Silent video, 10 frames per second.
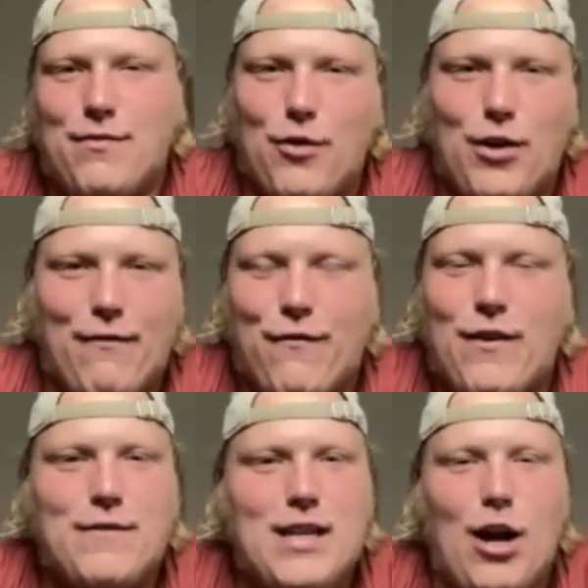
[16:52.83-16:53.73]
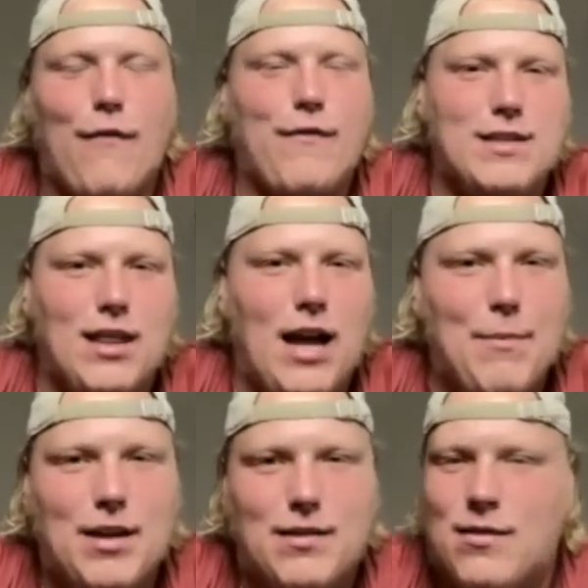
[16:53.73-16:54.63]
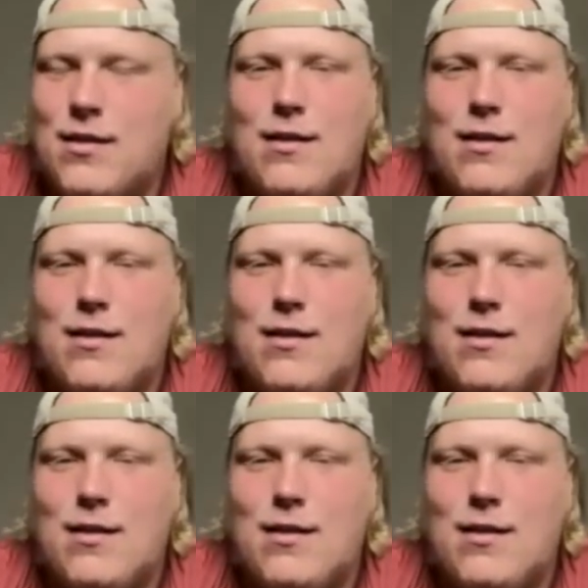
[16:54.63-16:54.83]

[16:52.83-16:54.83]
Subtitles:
freaking 15 offensive linemen